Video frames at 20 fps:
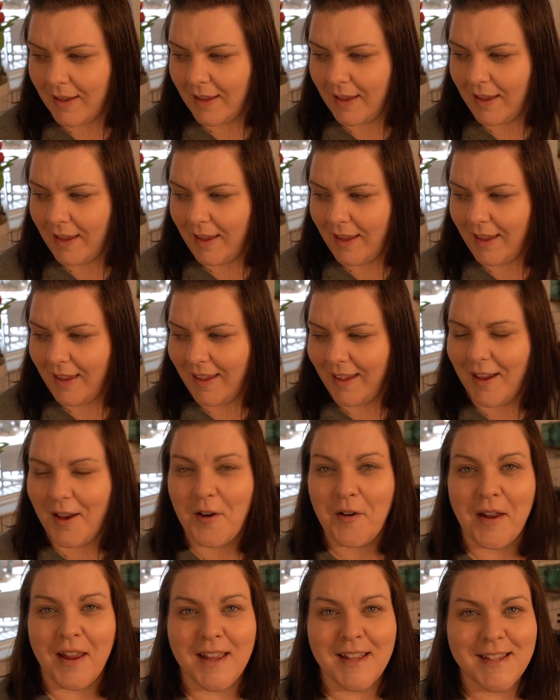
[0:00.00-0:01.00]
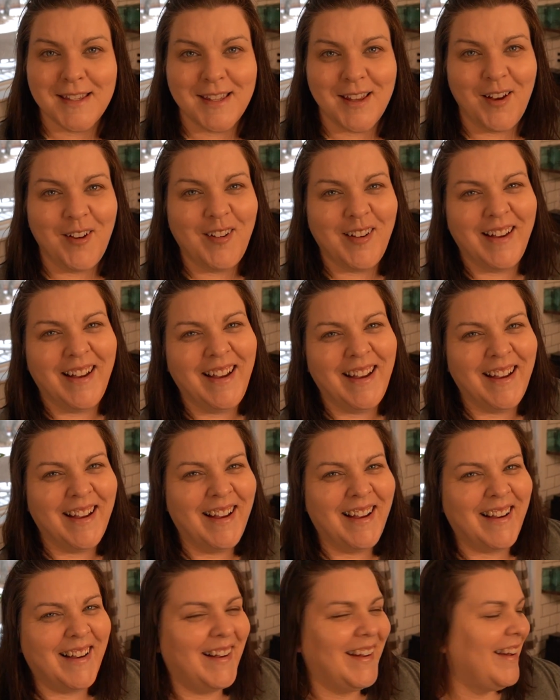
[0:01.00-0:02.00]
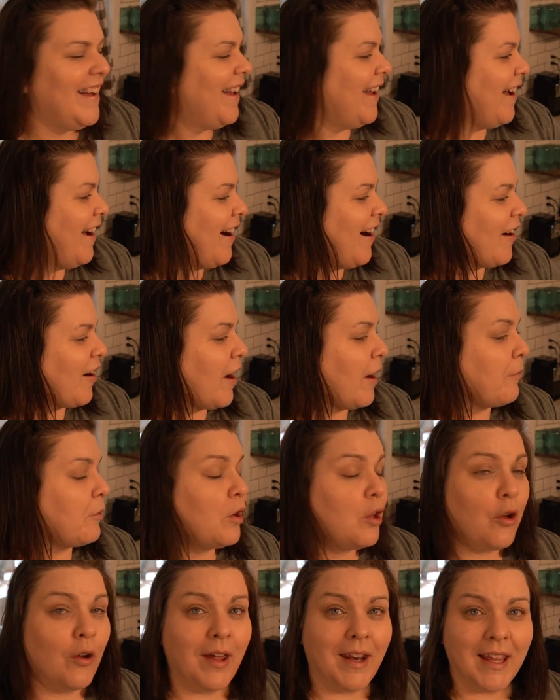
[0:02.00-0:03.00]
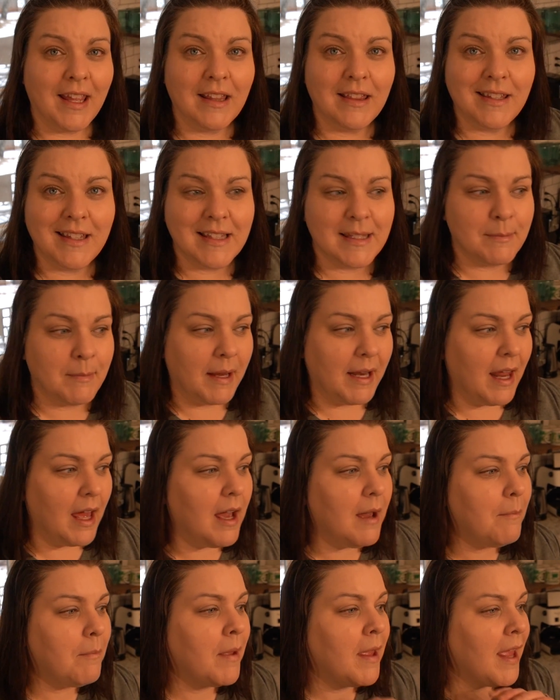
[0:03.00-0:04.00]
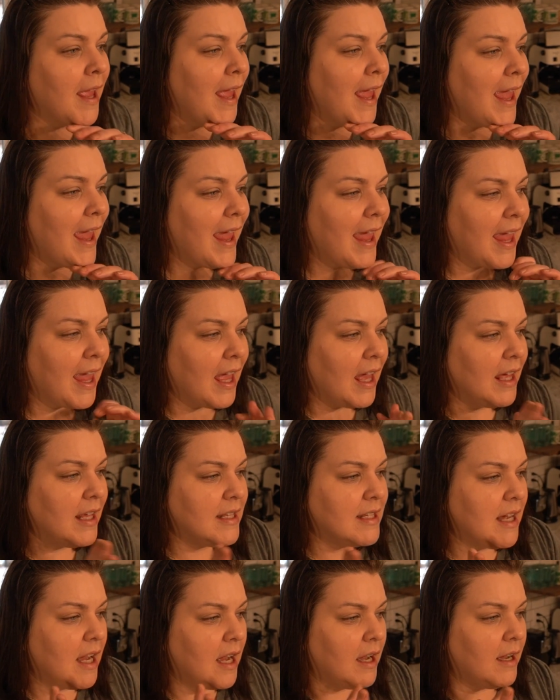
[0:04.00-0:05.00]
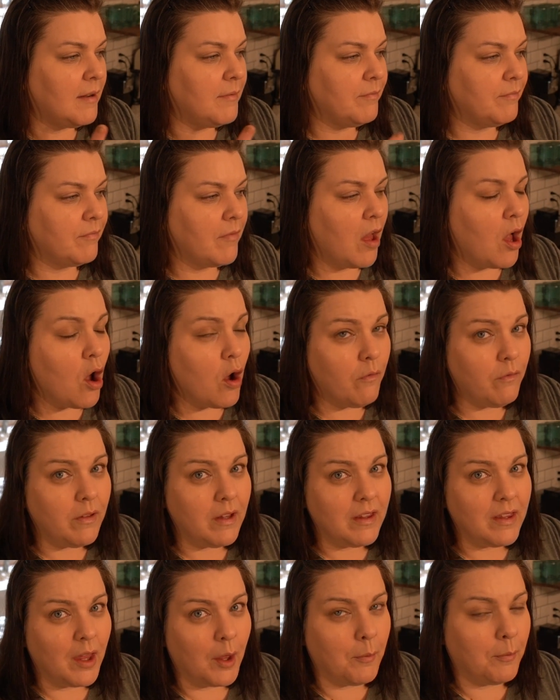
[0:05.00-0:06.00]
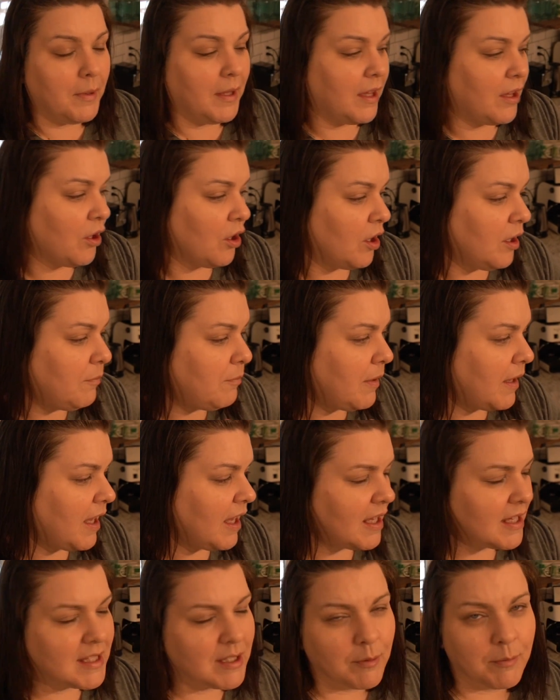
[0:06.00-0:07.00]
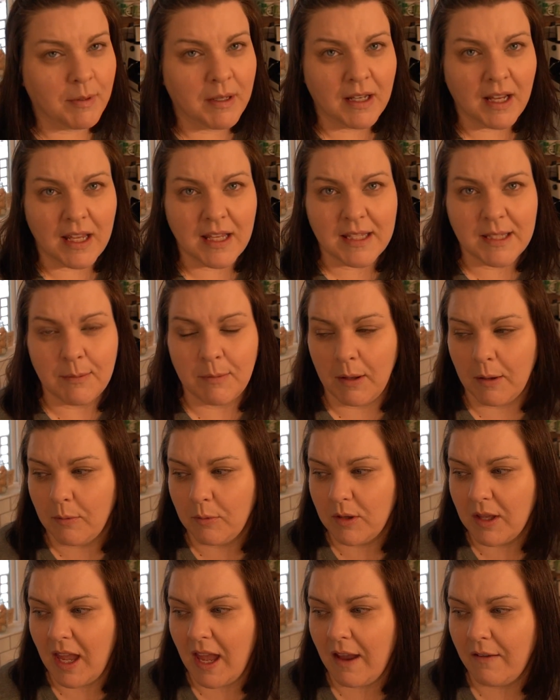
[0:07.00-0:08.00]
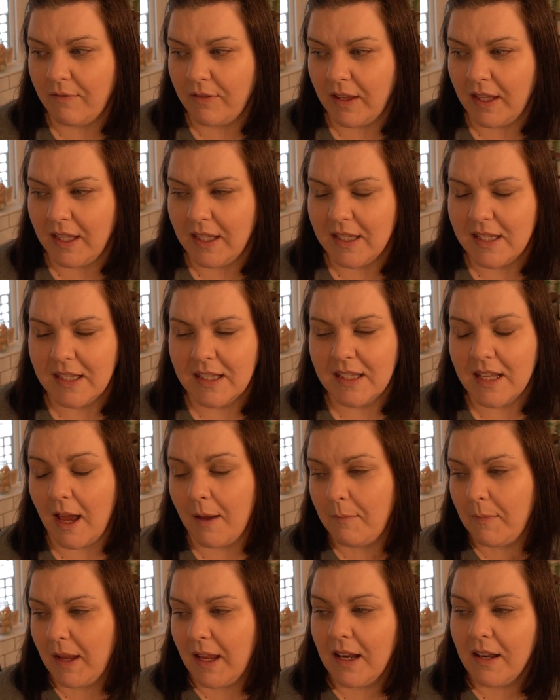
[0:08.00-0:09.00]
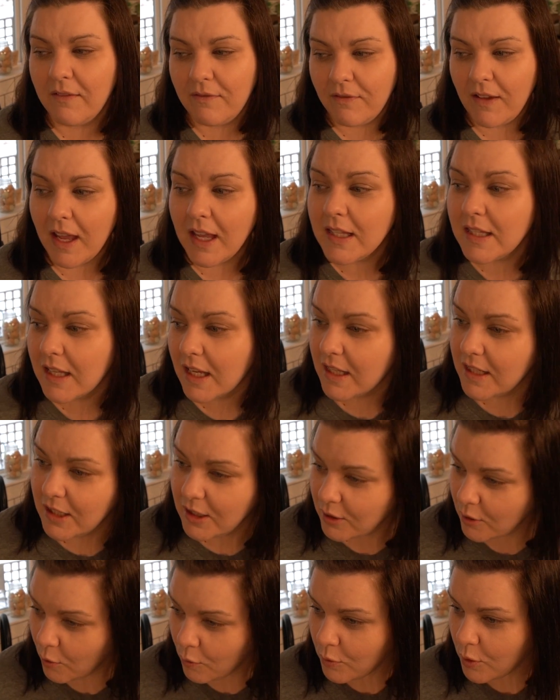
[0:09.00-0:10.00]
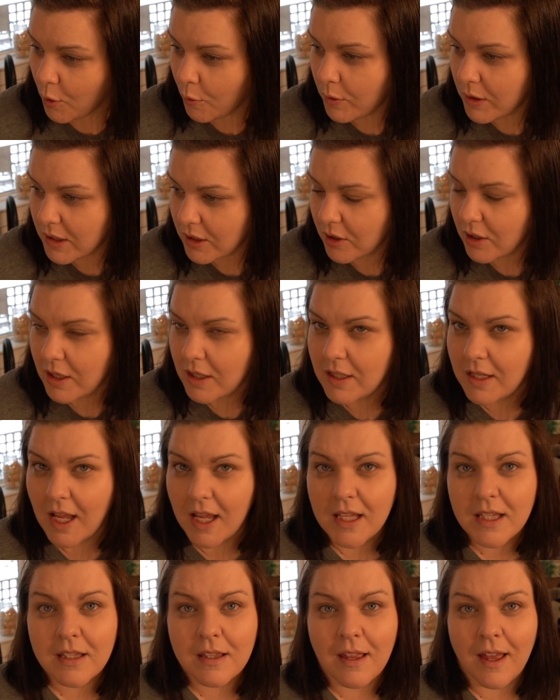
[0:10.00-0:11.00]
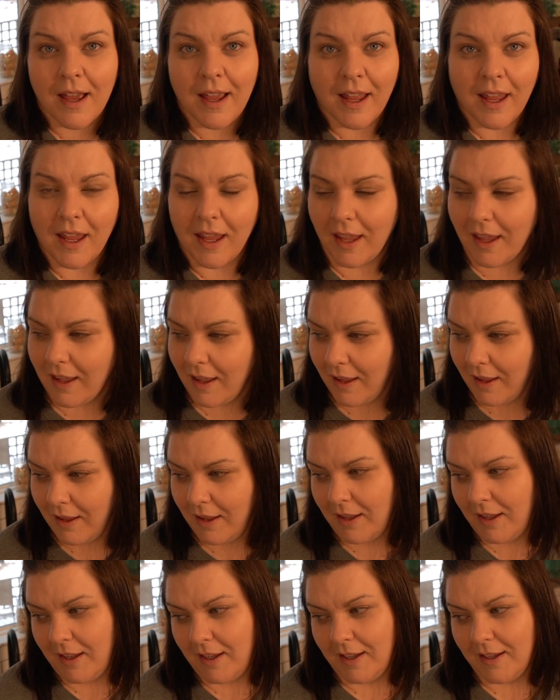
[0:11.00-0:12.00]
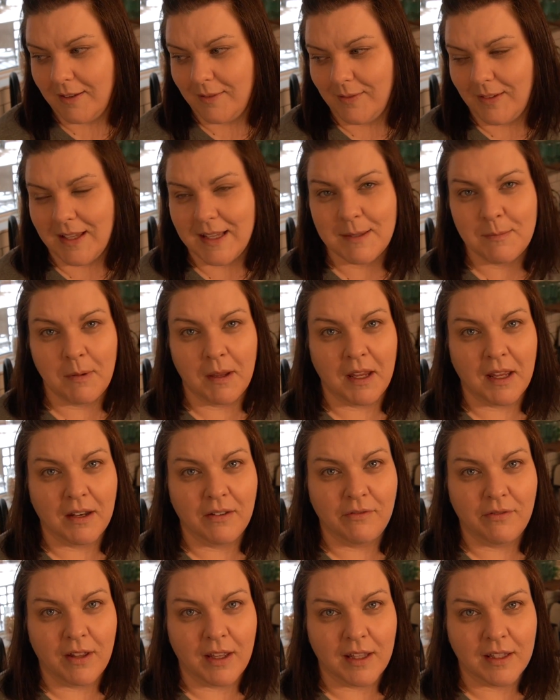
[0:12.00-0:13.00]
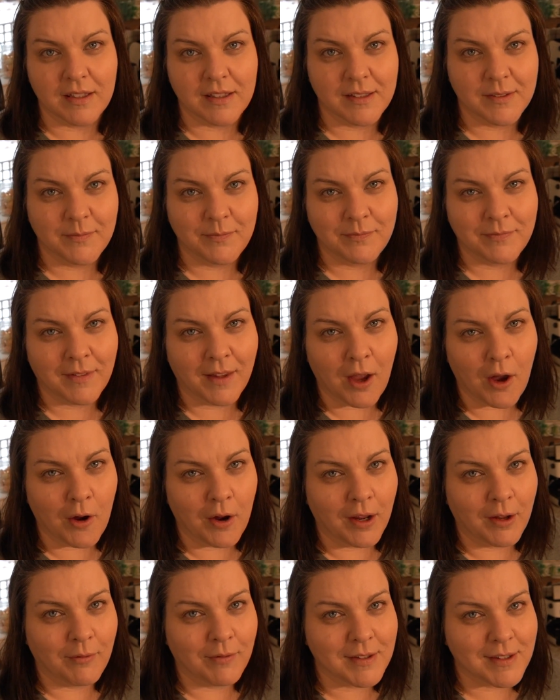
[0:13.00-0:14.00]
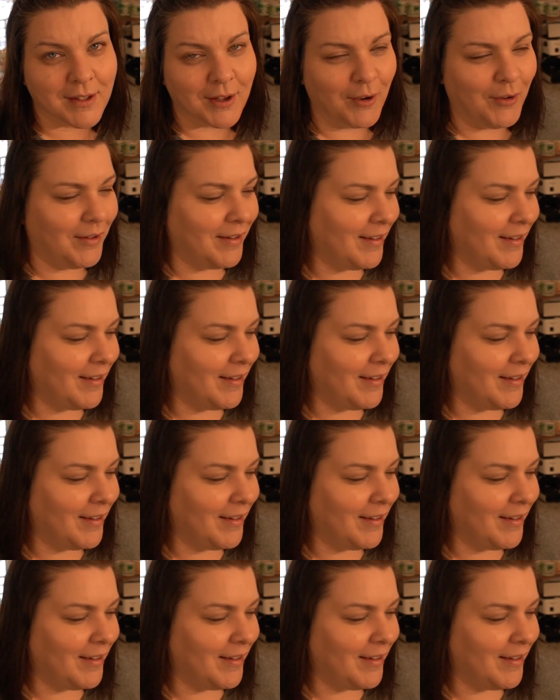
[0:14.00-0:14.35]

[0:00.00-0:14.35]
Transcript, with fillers: Okay. All right, so, all right, I'm gonna go ahead and get these made up and um, hopefully they'll be good because it'd be nice to be able to have these. Stop making a face because you don't know what it's gonna taste like. He's making a face. All right, let's go.